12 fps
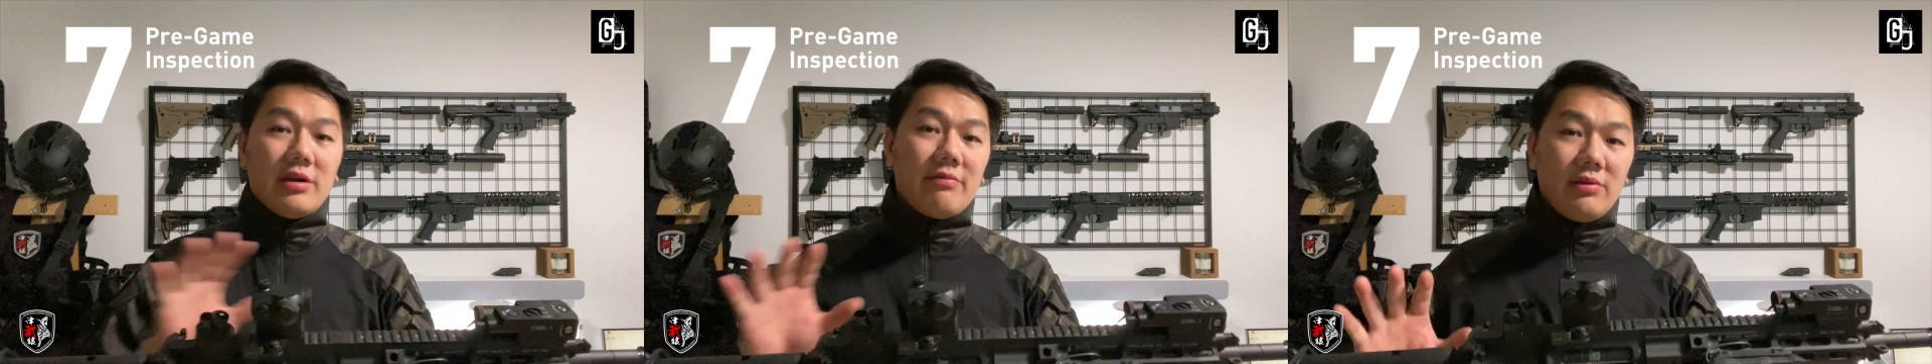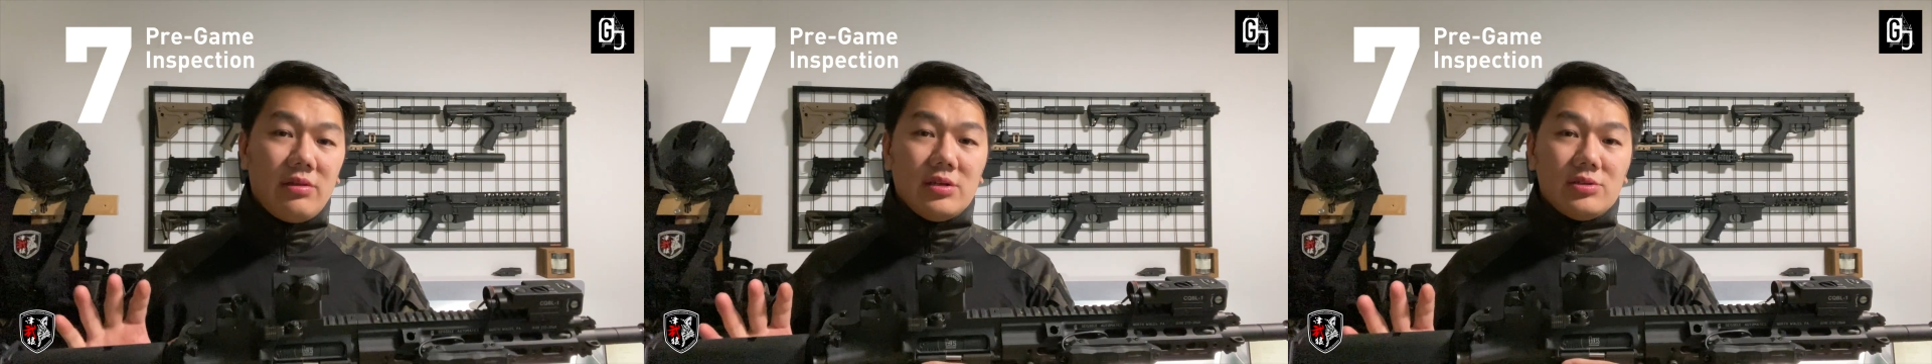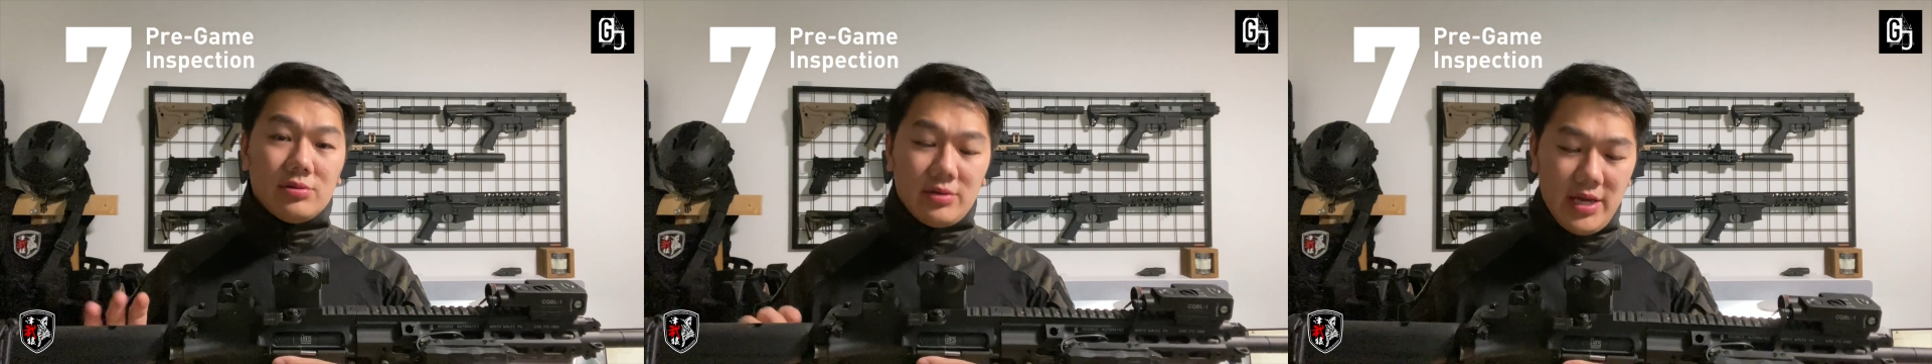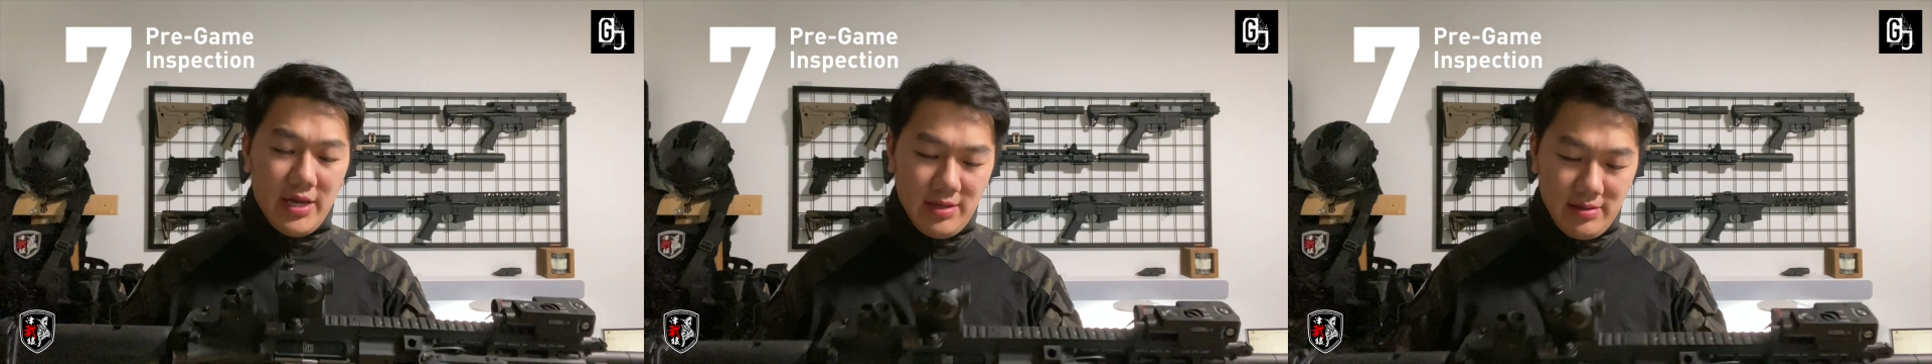everything's
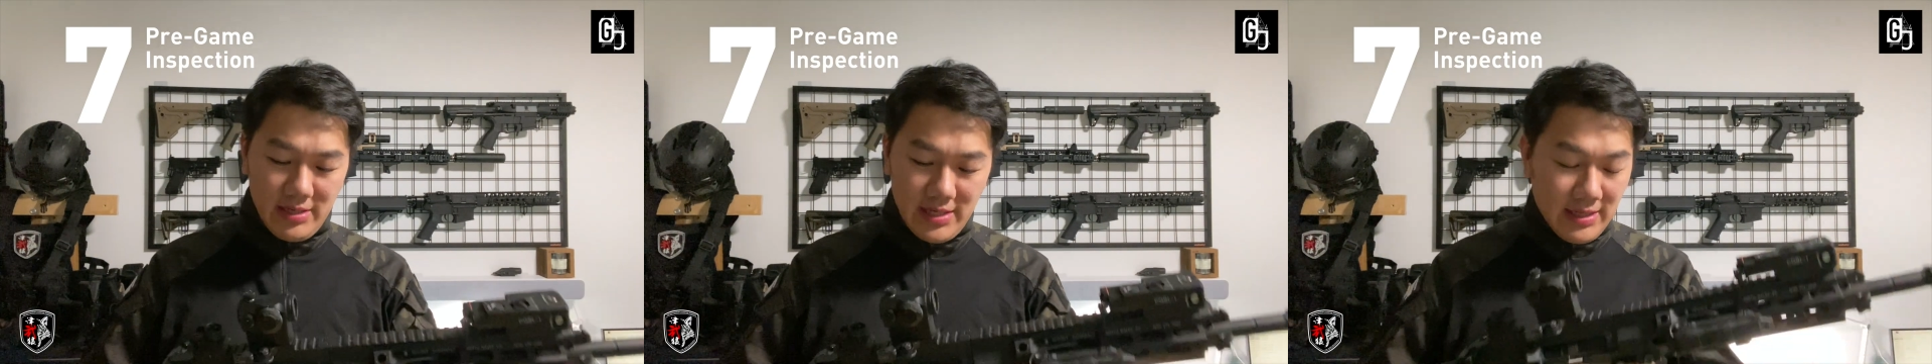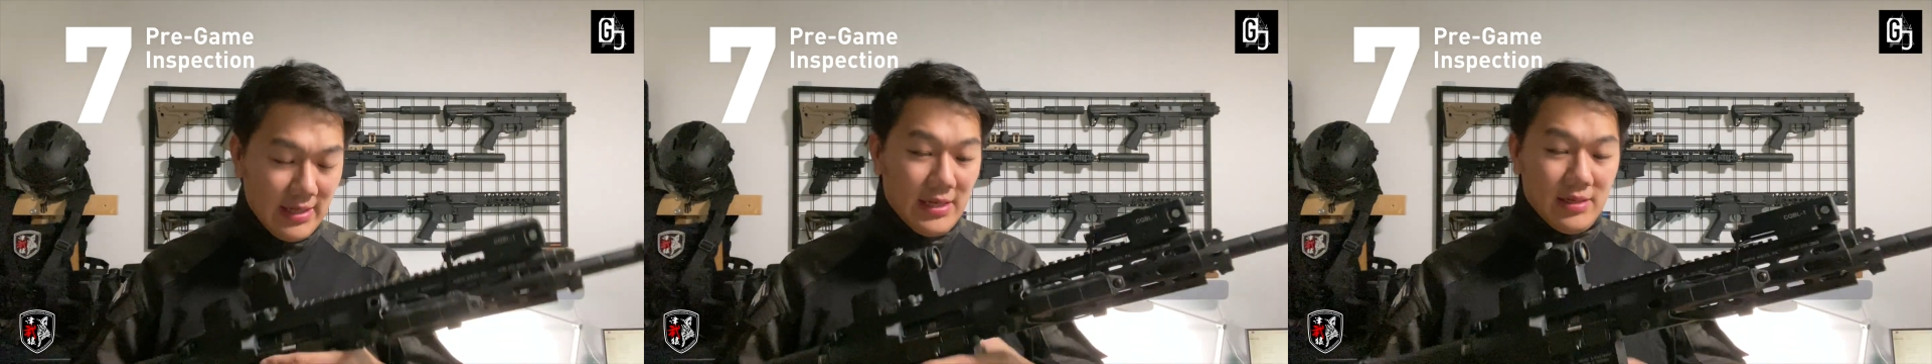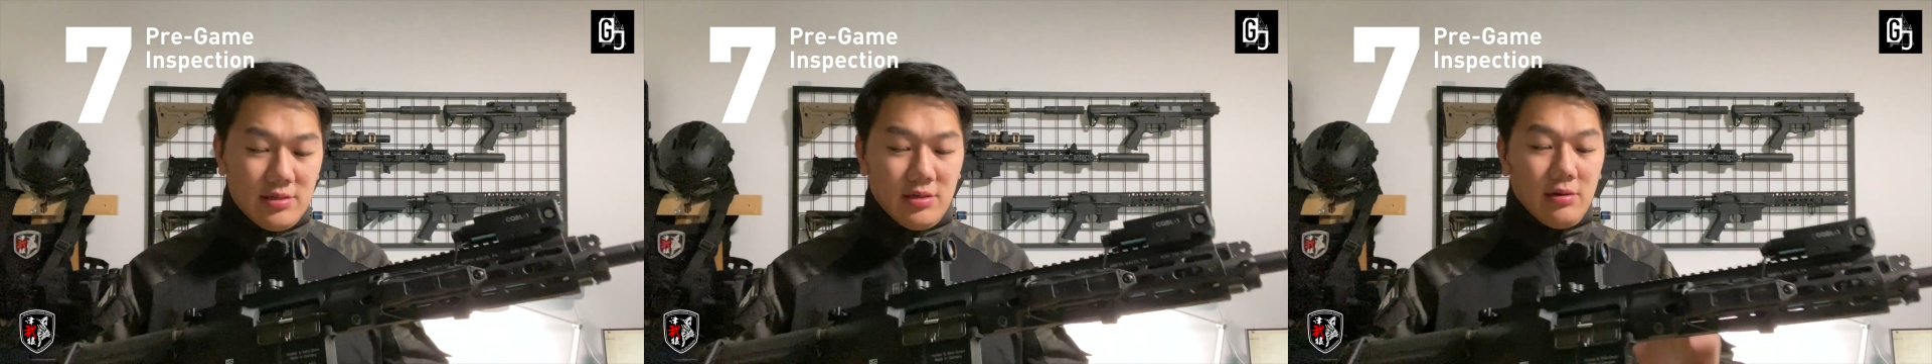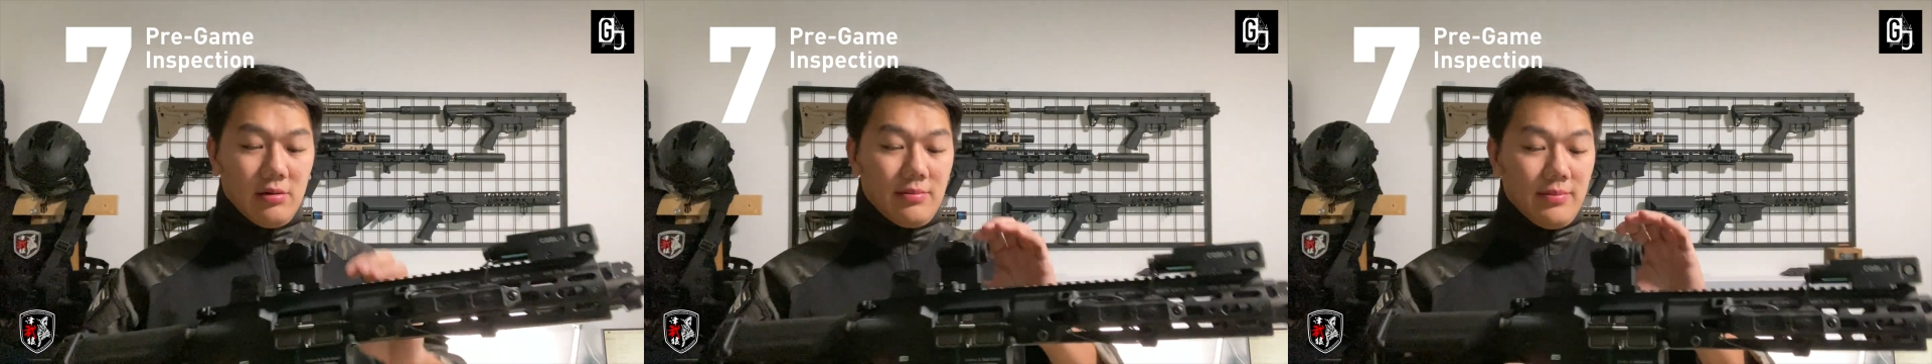okay, okay?
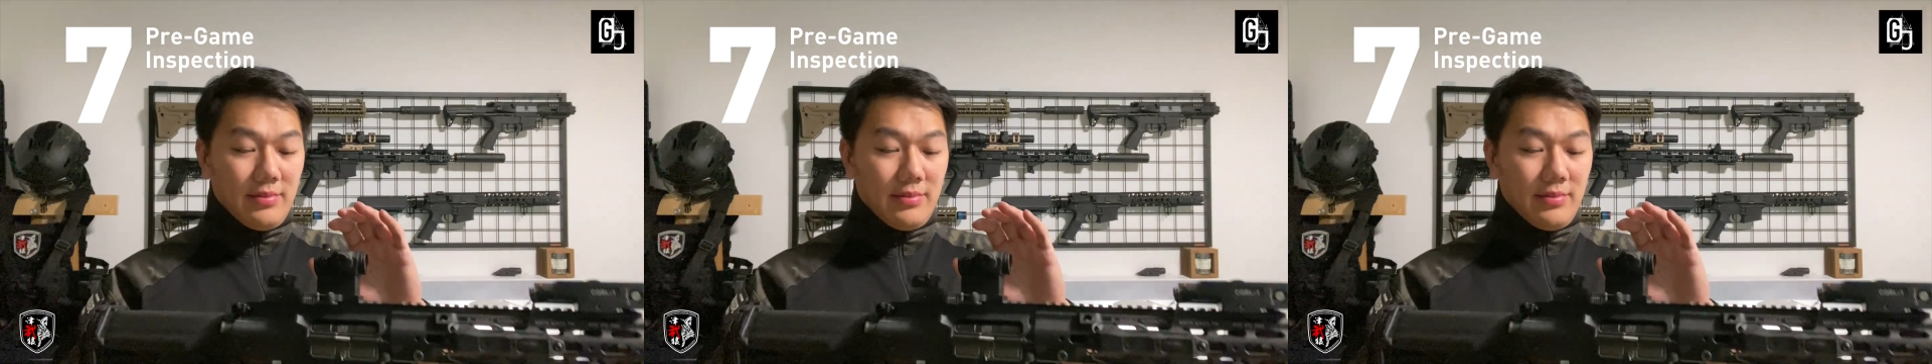So